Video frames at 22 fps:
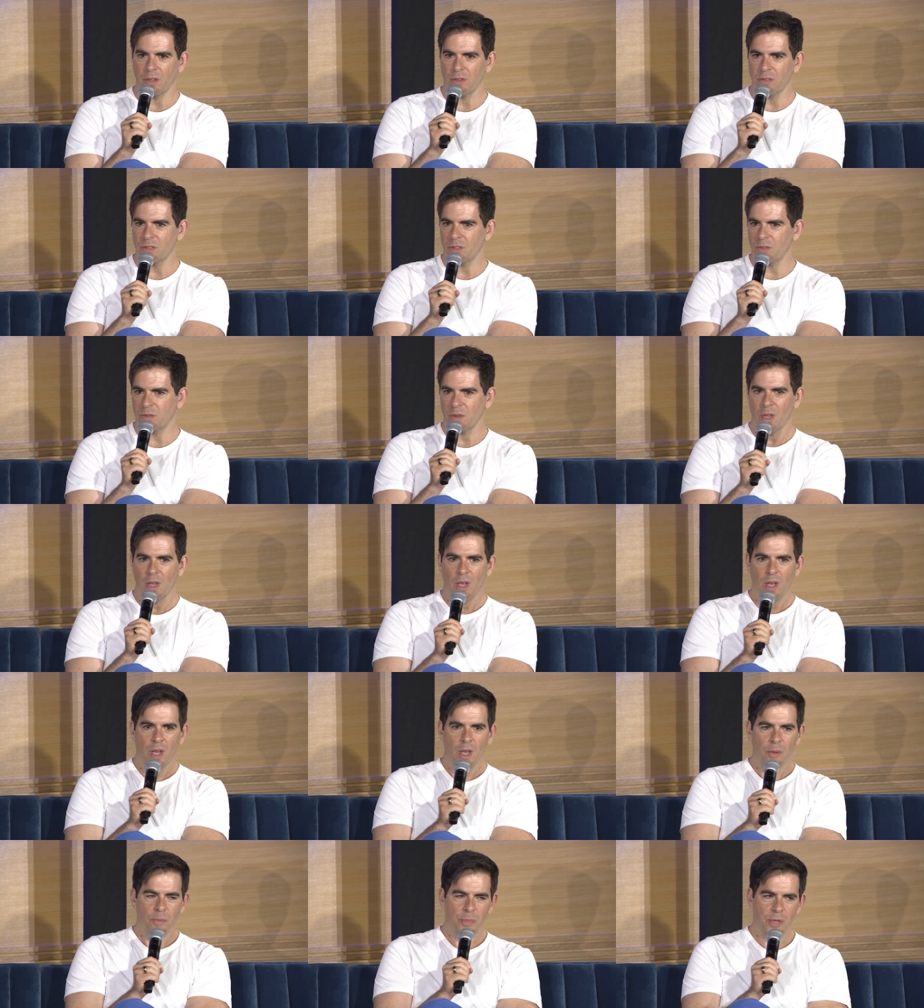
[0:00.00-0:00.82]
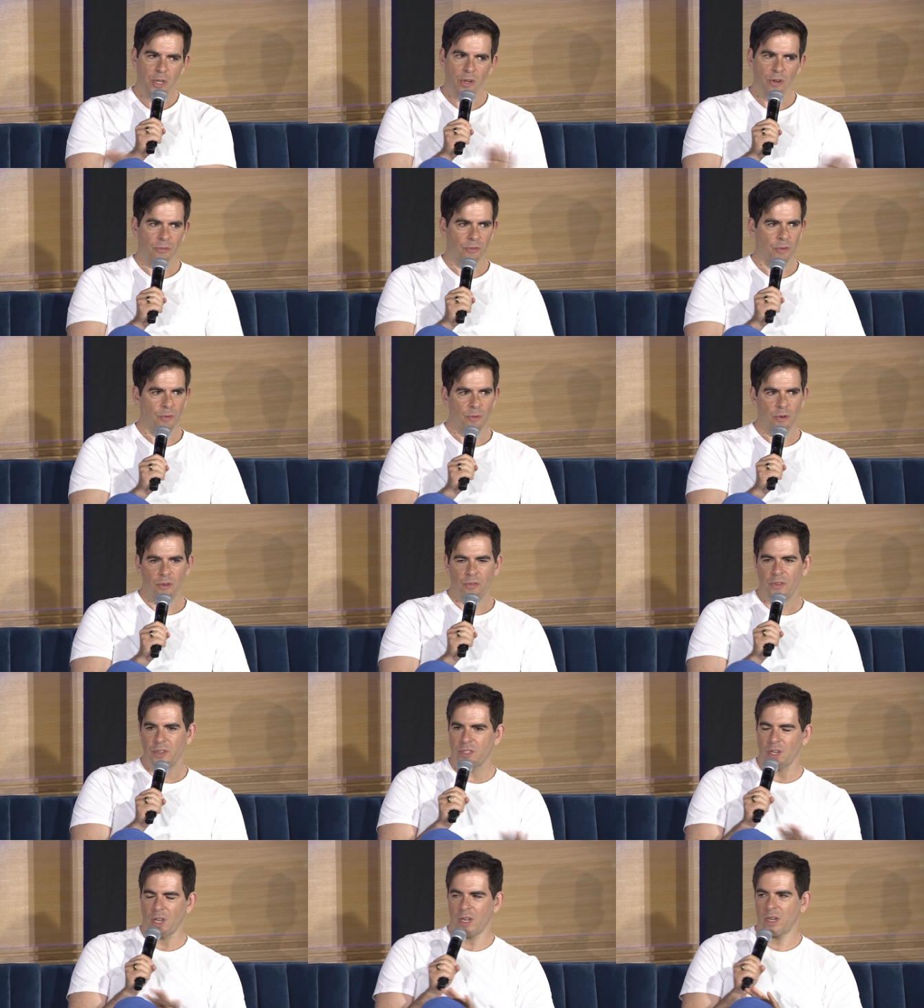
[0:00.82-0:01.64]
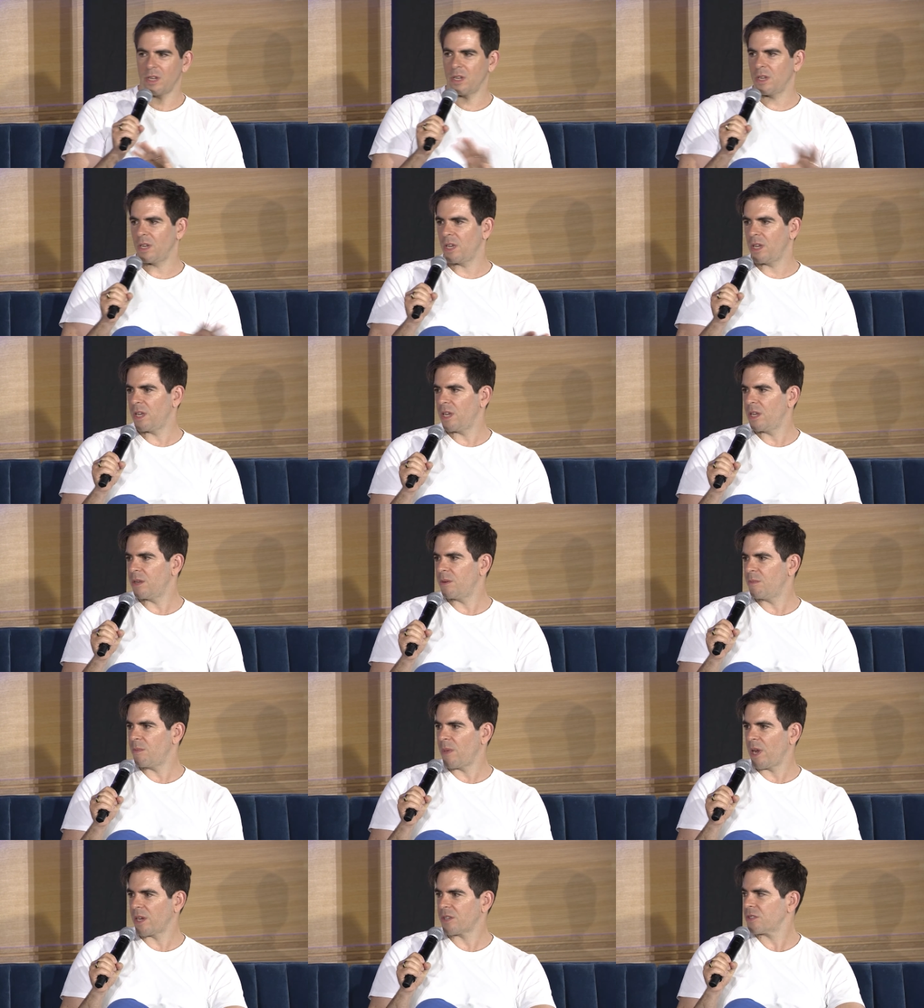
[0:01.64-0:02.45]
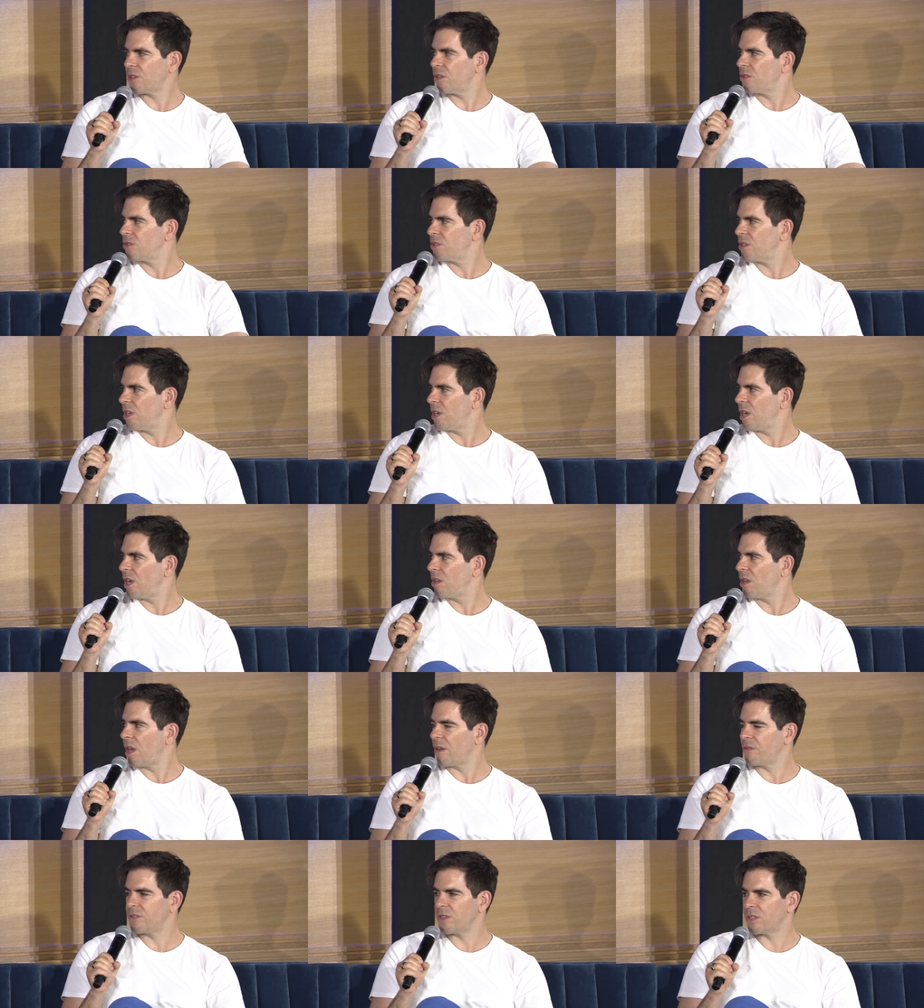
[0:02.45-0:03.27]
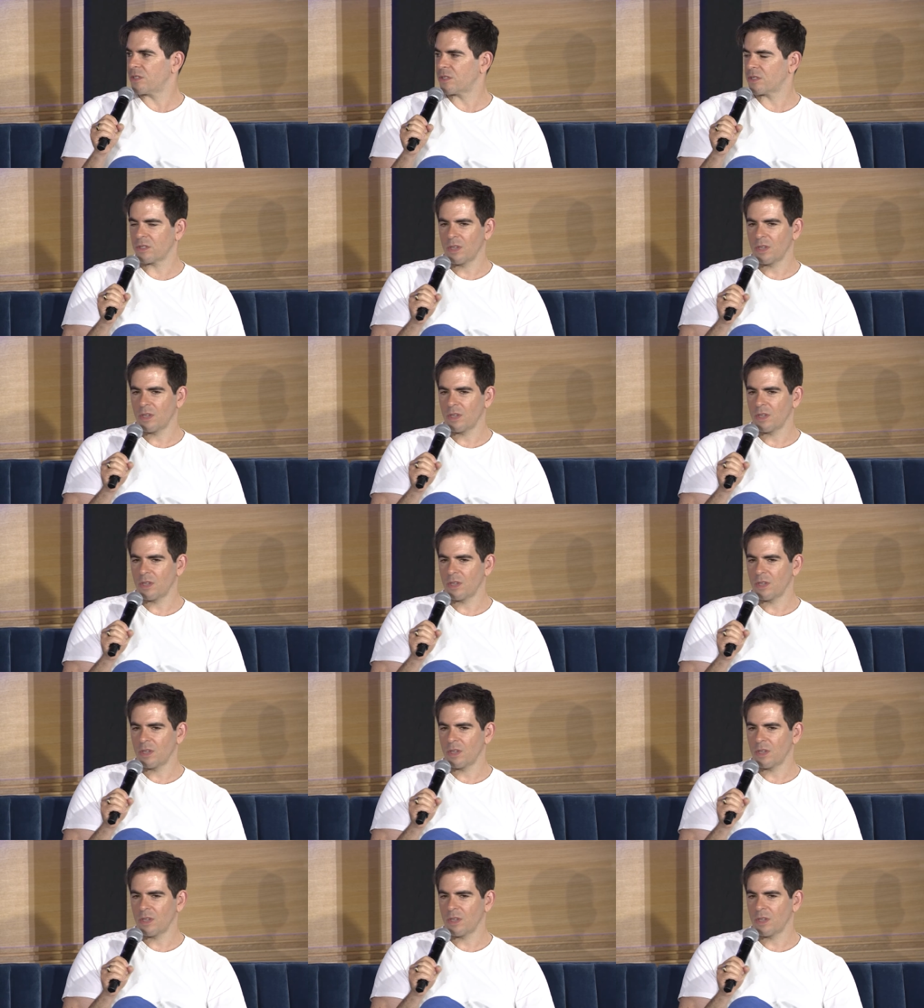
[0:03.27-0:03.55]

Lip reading: It's this beautiful movie set in Mexico City. I loved it.